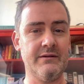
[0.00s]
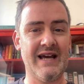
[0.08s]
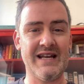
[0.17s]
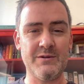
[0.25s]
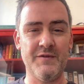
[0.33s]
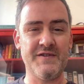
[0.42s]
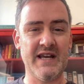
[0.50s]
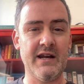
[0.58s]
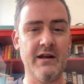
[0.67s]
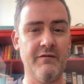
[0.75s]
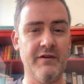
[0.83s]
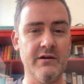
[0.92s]
As we've said
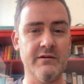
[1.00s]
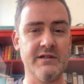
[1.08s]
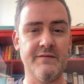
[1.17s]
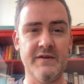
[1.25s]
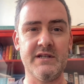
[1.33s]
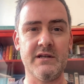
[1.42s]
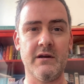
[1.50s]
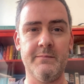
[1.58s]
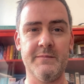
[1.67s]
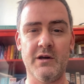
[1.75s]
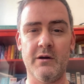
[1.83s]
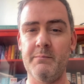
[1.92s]
in the videos, if this
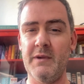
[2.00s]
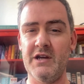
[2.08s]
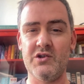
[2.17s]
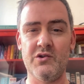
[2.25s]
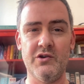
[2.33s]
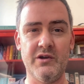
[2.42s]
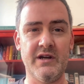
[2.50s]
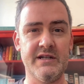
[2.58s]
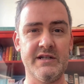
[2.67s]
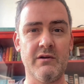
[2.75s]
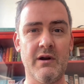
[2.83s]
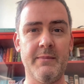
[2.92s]
comes up, make sure you can
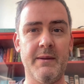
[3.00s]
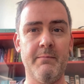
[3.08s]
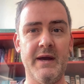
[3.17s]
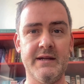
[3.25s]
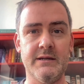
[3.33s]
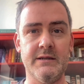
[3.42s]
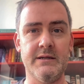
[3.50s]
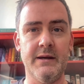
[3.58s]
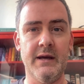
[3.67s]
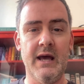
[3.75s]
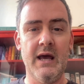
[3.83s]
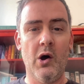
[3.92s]
describe the method.
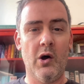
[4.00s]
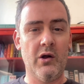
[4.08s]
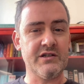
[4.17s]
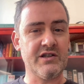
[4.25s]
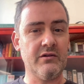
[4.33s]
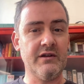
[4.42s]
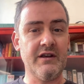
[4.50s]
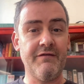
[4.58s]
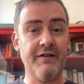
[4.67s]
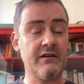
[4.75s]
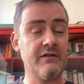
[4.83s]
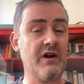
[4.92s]
Also, the
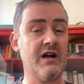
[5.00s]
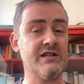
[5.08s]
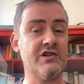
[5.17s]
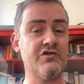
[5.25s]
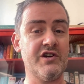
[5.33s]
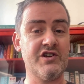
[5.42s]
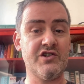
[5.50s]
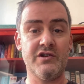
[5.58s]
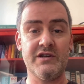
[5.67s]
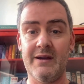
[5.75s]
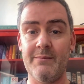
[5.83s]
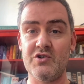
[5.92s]
effect of concentration or
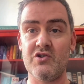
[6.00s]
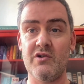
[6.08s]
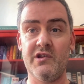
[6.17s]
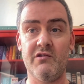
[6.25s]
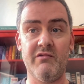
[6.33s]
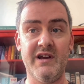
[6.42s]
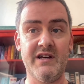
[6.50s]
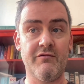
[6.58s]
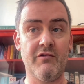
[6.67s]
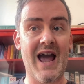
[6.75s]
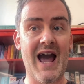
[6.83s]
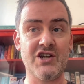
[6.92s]
temperature on the rate of
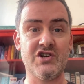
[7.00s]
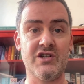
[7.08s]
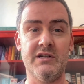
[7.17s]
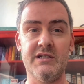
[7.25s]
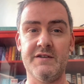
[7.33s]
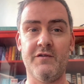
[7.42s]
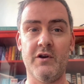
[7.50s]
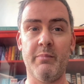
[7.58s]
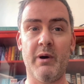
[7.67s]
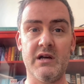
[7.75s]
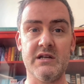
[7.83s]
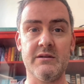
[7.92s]
reaction is very
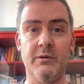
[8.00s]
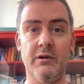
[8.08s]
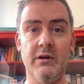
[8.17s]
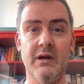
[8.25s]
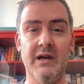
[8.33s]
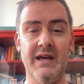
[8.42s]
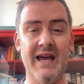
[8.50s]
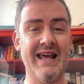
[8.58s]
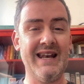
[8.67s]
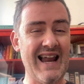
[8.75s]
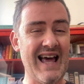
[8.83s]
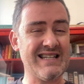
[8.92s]
possible.
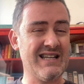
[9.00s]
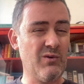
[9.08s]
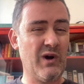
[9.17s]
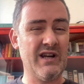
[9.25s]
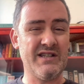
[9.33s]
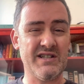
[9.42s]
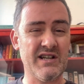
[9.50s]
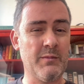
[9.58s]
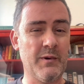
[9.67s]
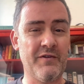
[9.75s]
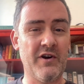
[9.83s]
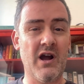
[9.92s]
And lastly, while it doesn't come
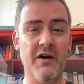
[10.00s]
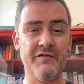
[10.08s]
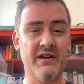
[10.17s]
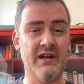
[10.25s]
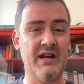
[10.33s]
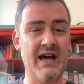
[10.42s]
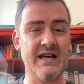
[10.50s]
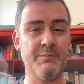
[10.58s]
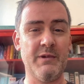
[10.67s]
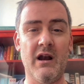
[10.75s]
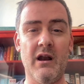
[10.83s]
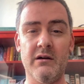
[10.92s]
up very often, it has
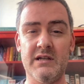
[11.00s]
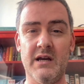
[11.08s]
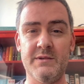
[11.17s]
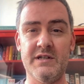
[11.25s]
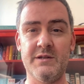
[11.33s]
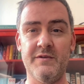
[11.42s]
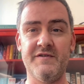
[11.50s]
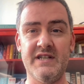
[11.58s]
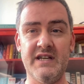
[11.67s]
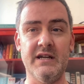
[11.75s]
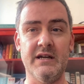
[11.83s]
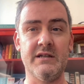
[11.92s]
been a long time since we've
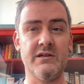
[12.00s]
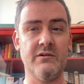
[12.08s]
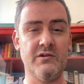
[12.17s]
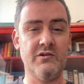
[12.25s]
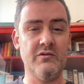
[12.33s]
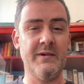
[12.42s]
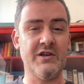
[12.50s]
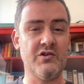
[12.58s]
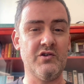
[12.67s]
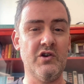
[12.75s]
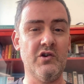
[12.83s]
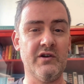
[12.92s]
seen it, so do make
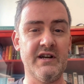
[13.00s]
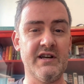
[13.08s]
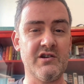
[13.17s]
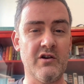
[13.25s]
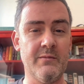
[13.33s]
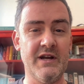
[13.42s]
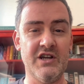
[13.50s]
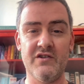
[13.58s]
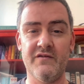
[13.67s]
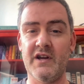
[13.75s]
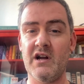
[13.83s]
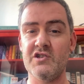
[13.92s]
sure you know the determination
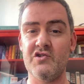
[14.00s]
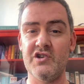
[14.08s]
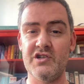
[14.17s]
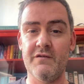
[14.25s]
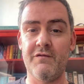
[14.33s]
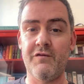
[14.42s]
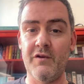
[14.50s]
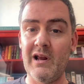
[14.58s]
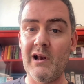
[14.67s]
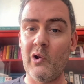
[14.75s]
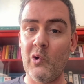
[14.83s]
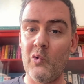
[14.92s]
of the concentration of free
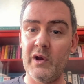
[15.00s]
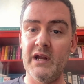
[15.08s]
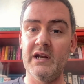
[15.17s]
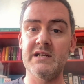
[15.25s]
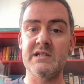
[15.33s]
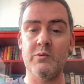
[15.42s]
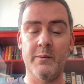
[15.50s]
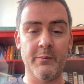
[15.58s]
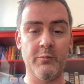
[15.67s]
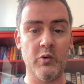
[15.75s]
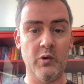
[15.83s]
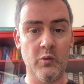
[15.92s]
chlorine in swimming
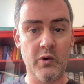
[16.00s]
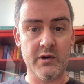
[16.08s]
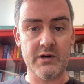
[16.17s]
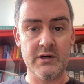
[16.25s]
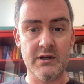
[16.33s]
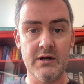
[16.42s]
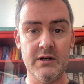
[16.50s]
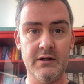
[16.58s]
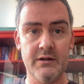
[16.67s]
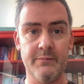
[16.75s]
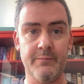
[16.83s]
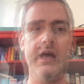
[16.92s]
pool water.
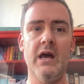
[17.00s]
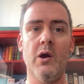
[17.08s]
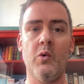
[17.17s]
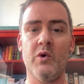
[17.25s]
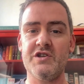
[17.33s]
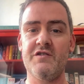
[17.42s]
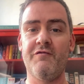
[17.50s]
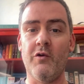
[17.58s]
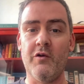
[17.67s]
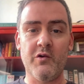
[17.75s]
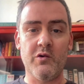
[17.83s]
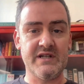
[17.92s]
Question 4,
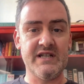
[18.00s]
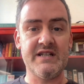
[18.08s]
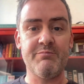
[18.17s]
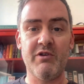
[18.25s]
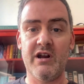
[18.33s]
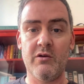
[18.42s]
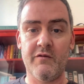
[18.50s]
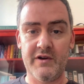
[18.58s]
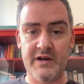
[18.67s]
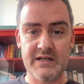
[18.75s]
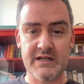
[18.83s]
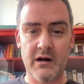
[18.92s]
of course, is spread out over
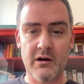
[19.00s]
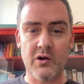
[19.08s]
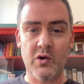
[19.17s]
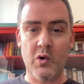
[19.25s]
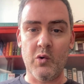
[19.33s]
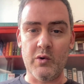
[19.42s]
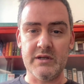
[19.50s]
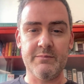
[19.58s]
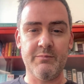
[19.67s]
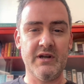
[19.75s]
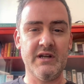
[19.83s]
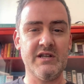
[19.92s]
the entire course,
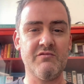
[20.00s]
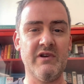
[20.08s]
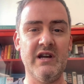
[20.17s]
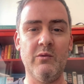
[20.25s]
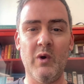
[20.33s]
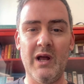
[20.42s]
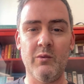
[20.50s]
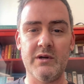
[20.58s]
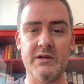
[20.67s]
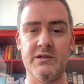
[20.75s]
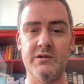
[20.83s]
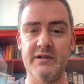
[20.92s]
but it is really well
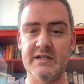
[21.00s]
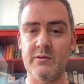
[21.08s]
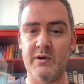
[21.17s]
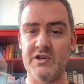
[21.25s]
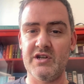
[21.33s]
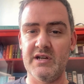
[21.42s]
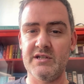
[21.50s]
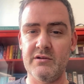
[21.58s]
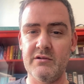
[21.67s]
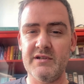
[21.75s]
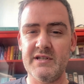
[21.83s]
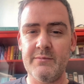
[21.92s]
worth doing this question as
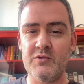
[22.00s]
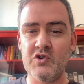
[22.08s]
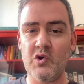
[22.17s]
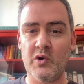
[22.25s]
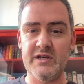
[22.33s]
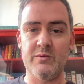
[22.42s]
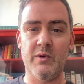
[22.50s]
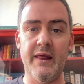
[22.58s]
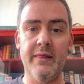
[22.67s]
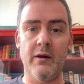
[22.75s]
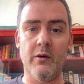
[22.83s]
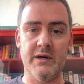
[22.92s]
there is some choice
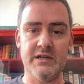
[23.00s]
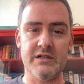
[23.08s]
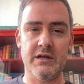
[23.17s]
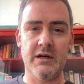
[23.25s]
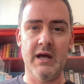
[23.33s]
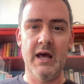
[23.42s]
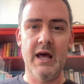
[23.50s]
within the question.